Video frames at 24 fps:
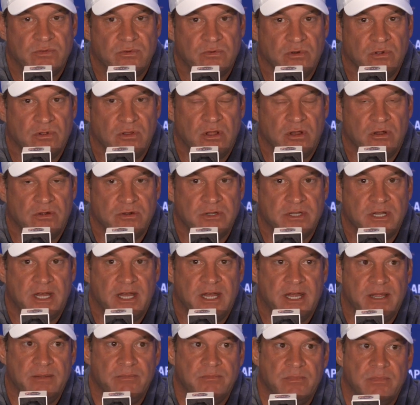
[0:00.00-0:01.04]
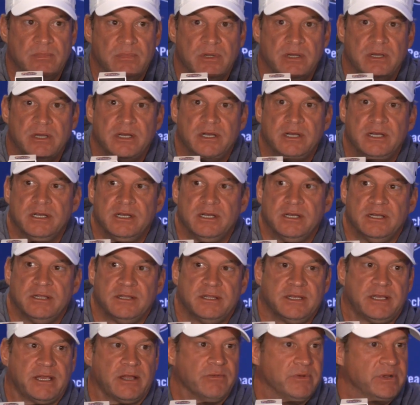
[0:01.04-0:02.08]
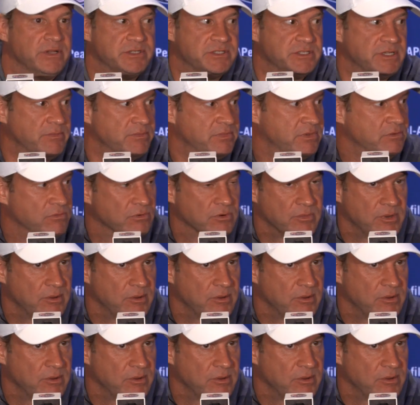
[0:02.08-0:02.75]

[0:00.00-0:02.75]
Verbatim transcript: for a long time. Uh, I think I read something where